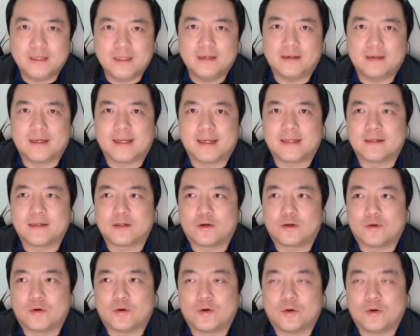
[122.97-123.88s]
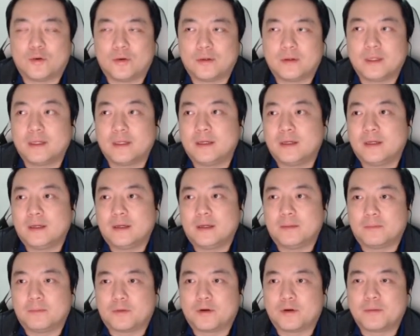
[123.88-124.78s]
and,
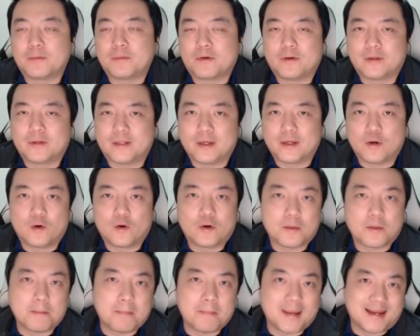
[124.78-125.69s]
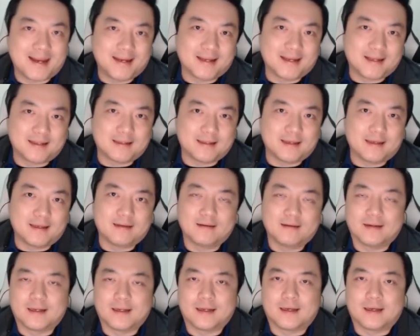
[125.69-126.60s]
more importantly, automatically,
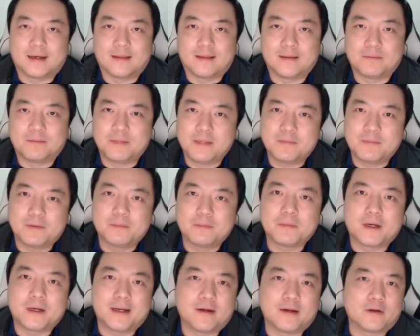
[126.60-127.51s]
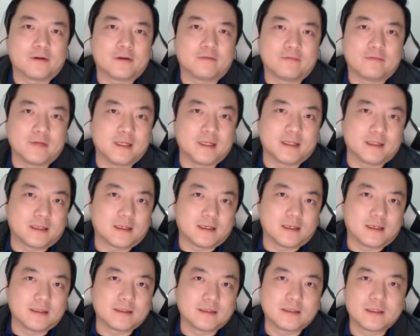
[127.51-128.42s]
that people might not
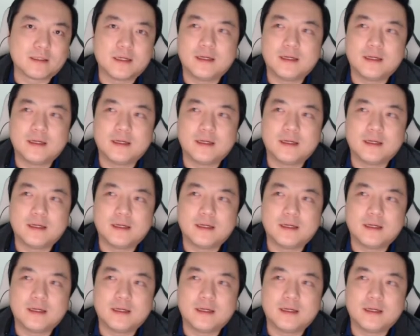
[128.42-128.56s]
realize.